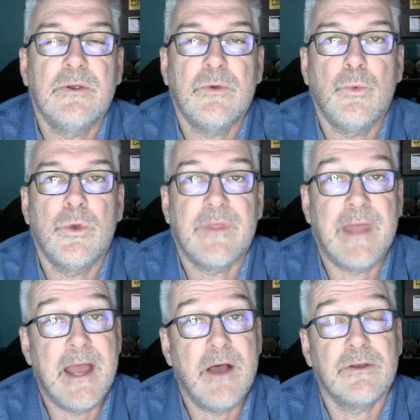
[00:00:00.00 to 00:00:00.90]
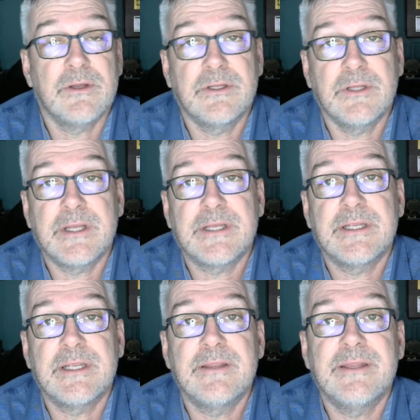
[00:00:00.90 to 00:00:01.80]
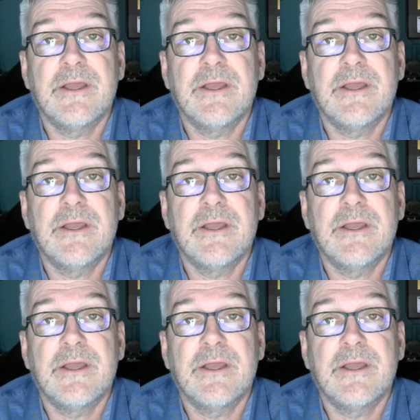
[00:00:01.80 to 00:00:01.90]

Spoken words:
without neglecting the